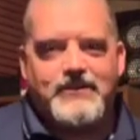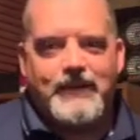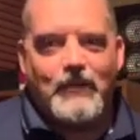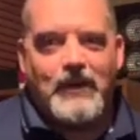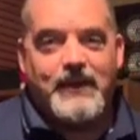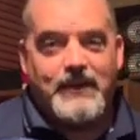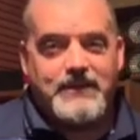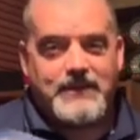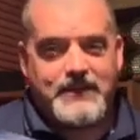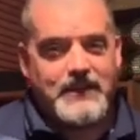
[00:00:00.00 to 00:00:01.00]
I mean, one, it
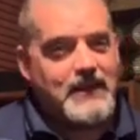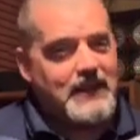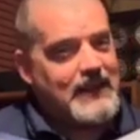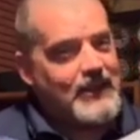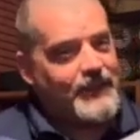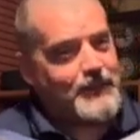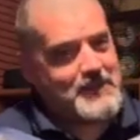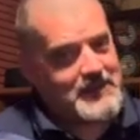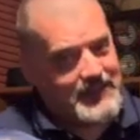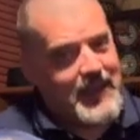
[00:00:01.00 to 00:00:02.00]
allows for a
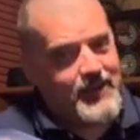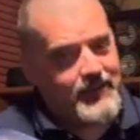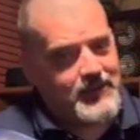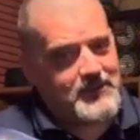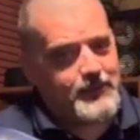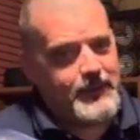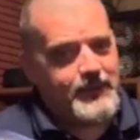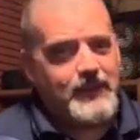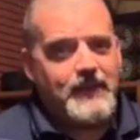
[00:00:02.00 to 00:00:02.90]
much lighter instrument.